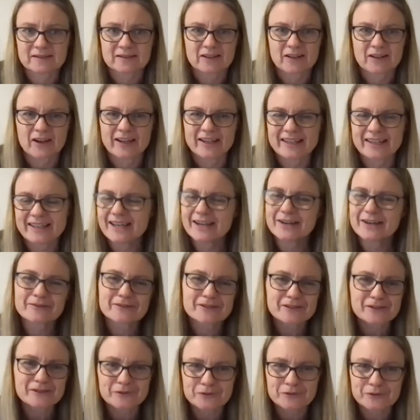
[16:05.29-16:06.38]
Like, yeah, it
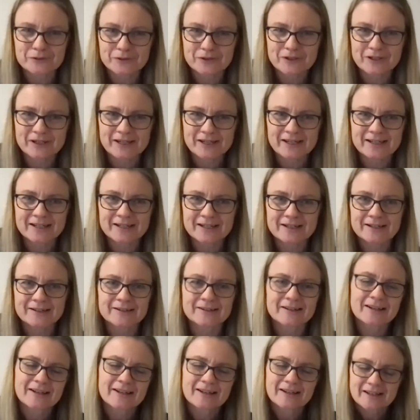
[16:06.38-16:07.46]
was good,
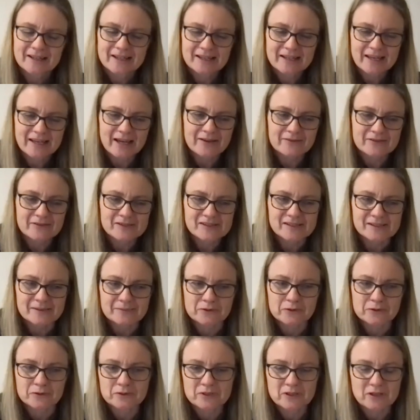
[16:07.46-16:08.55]
and it gave you some
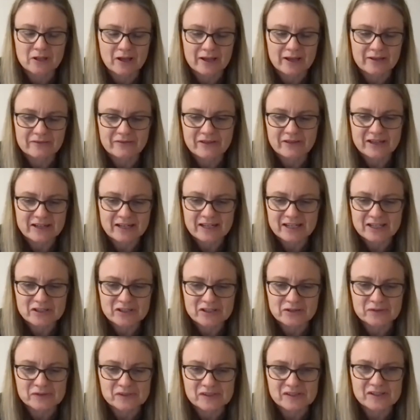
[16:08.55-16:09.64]
good, like,
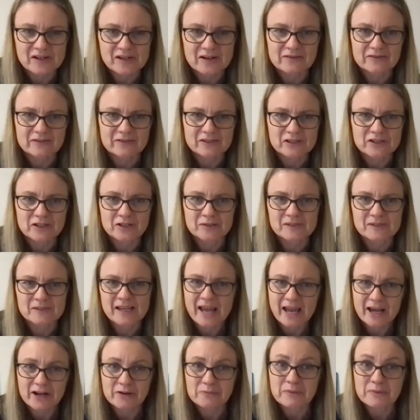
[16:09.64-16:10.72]
foundational stuff in terms of
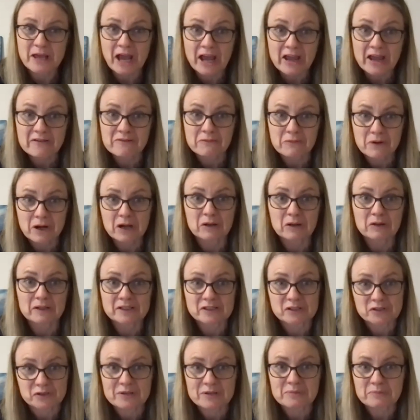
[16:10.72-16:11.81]
how to behave well
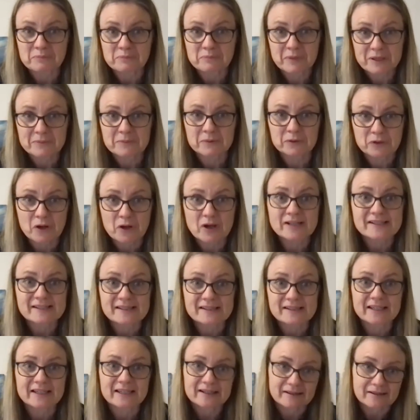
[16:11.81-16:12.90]
and treat people
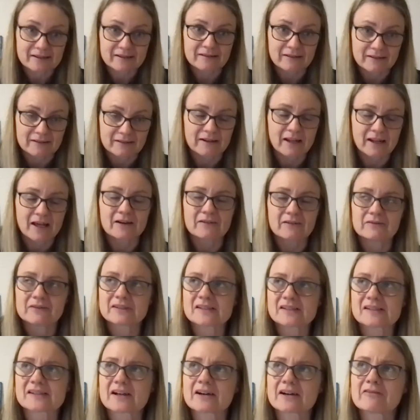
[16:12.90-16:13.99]
nicely and love and
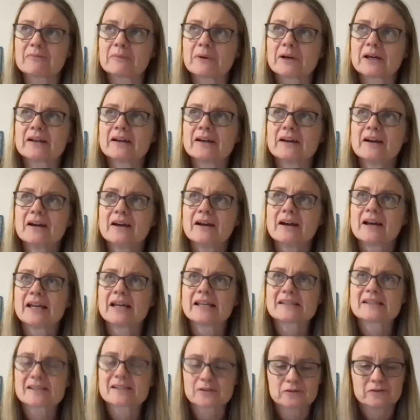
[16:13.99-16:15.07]
stuff. But
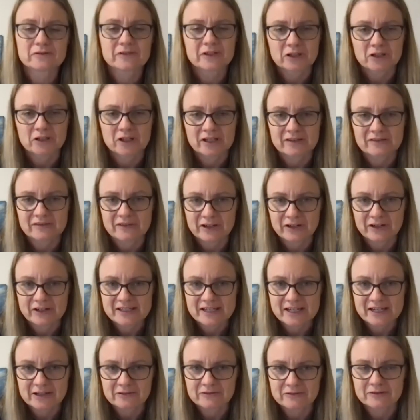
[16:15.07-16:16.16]
it still felt like a fairy
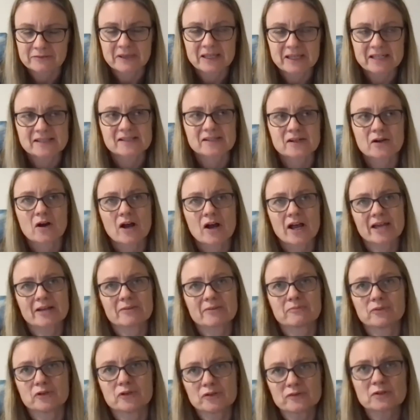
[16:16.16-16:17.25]
tale for me. So I had
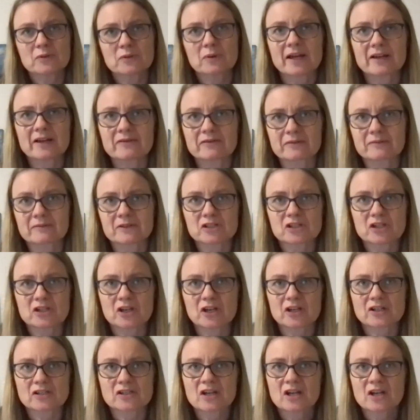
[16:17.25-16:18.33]
moved away from the
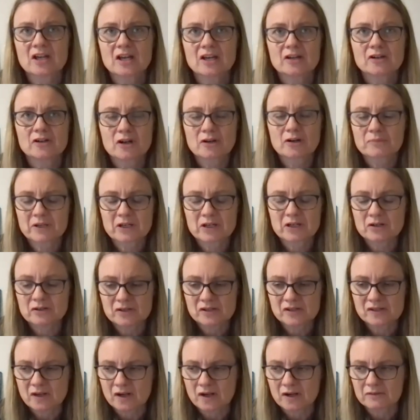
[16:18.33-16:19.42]
church, not
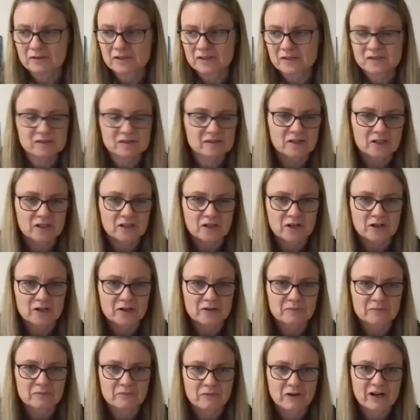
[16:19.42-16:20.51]
because I was,
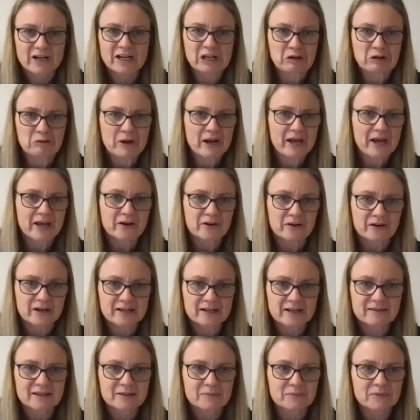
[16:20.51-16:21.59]
running away or
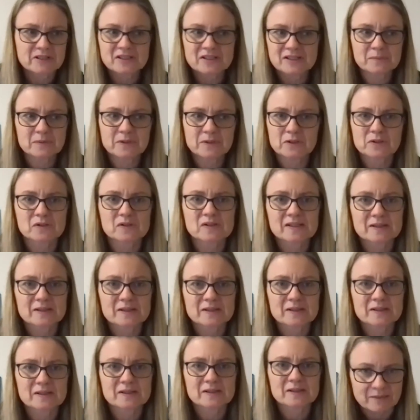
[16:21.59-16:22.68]
anything, but just because there
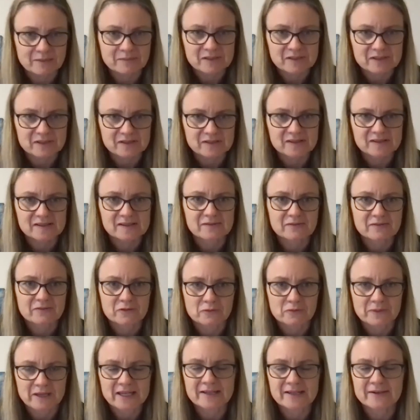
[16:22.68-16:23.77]
was no substance
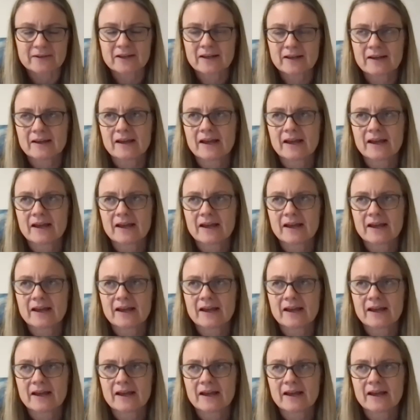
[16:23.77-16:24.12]
for me.